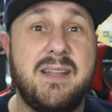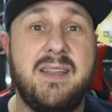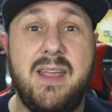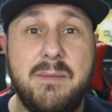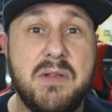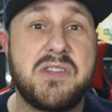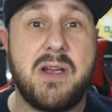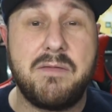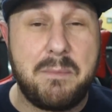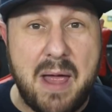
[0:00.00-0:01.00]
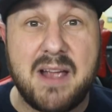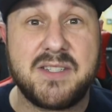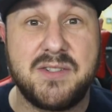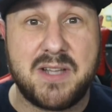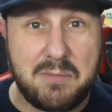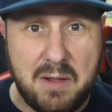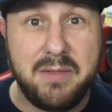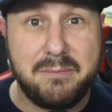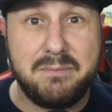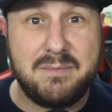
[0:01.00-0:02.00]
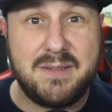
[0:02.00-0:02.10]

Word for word: in the image of the pastors that run them.